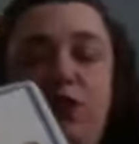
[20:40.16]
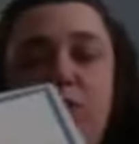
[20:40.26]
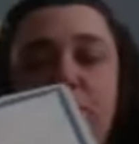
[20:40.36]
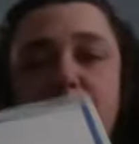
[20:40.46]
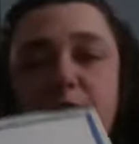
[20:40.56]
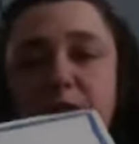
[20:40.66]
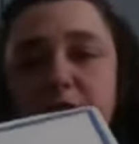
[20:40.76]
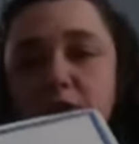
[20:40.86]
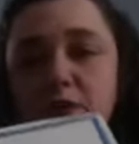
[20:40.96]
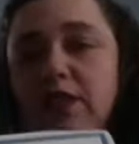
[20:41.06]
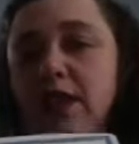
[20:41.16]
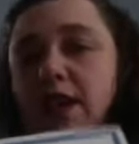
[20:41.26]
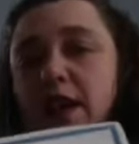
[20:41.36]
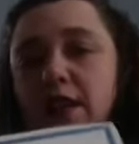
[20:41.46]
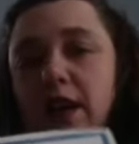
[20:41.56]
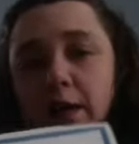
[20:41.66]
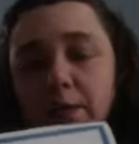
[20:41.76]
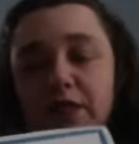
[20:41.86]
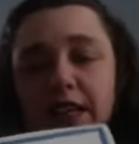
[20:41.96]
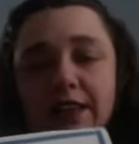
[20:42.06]
probably use
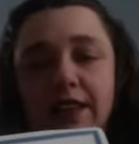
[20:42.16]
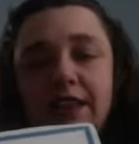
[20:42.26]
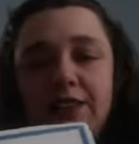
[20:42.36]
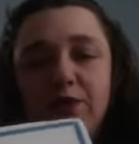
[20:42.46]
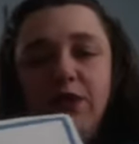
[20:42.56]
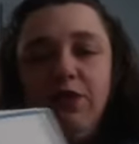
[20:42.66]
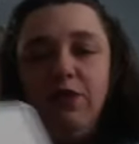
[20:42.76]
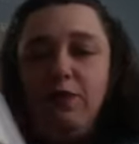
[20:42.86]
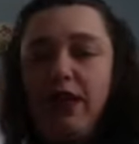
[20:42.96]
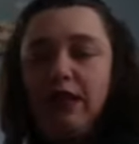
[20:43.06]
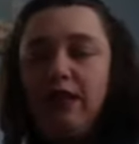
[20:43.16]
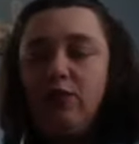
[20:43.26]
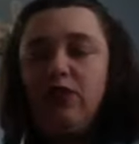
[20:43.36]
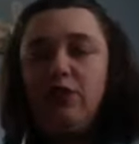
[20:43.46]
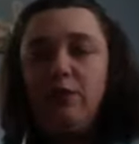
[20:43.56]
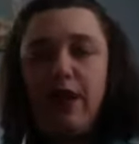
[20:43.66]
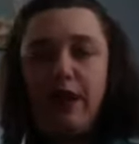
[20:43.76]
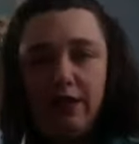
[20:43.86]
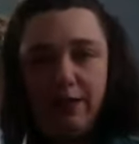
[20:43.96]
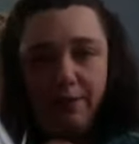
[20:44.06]
cups like this when you do baking. What do you
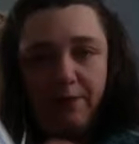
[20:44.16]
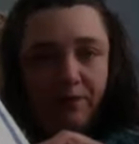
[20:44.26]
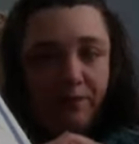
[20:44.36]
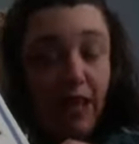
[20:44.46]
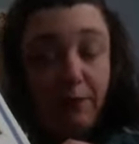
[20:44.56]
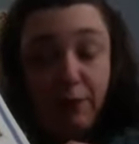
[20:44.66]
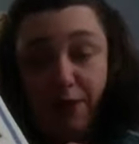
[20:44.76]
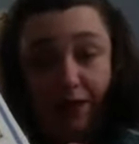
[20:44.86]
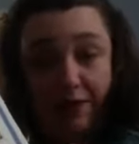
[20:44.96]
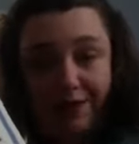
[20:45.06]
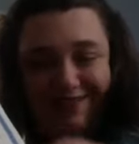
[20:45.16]
bake? Apple pies?